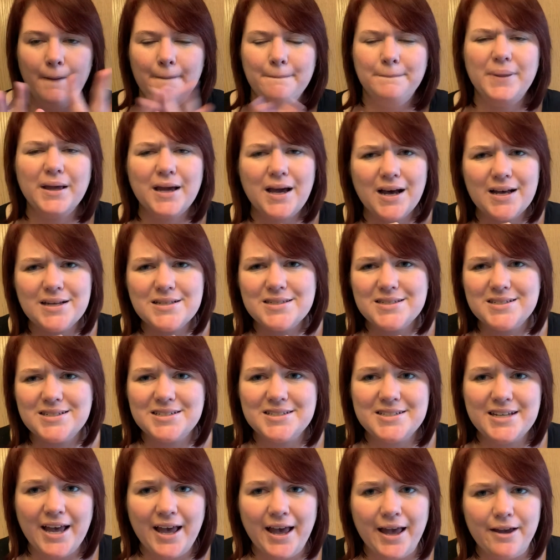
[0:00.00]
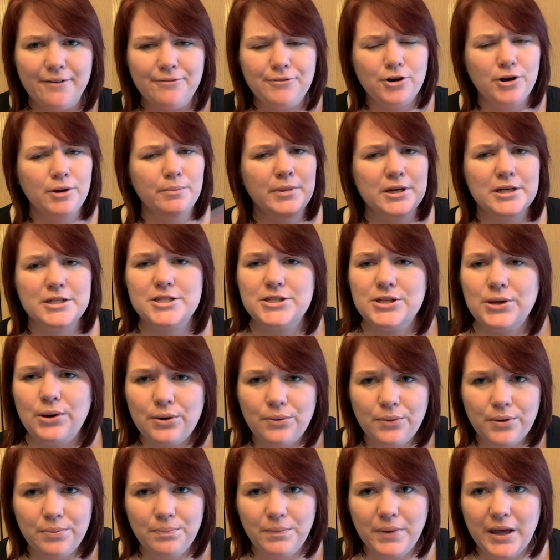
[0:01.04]
because today, if you're in Minnesota
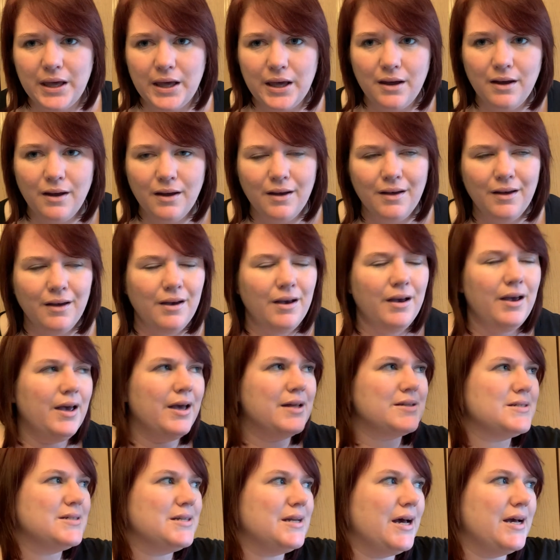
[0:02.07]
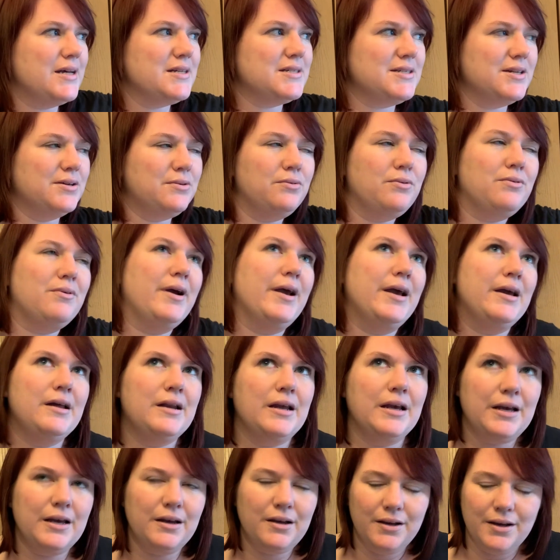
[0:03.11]
with me, it's nice and
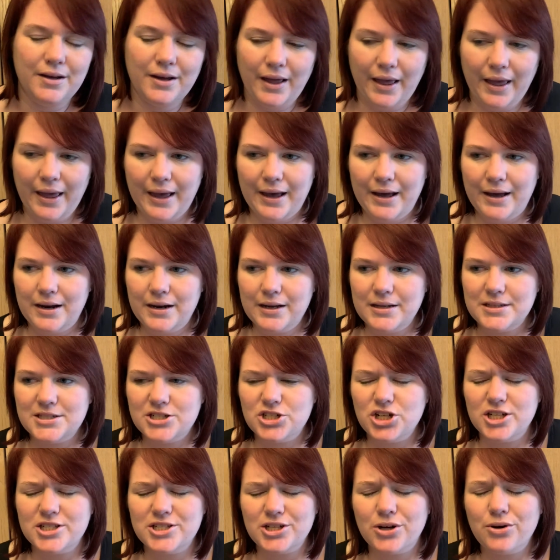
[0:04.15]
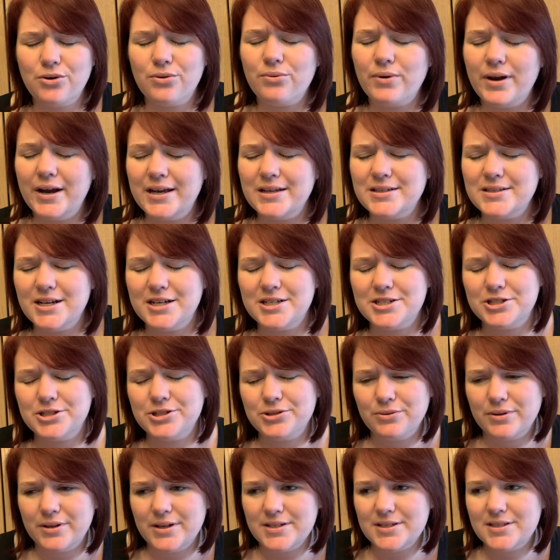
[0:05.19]
rainy, and it's just a great day to
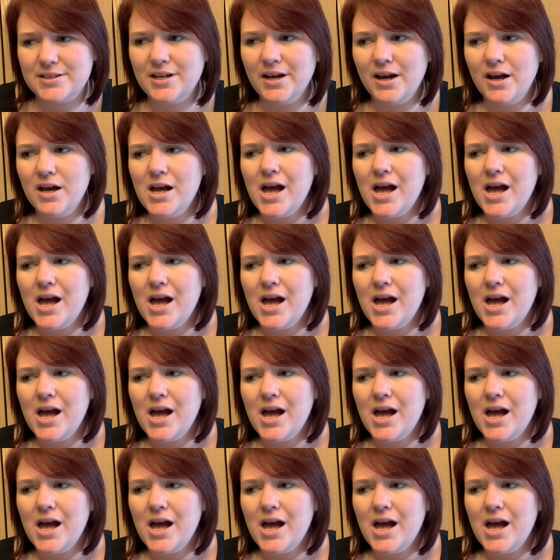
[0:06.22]
do this.